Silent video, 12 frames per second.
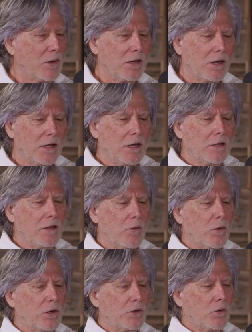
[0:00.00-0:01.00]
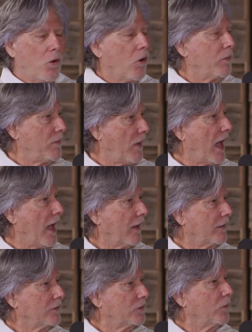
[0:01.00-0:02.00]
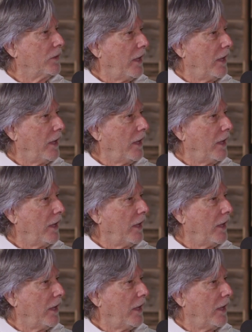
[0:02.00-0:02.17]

But they wanted to hold me back. This is when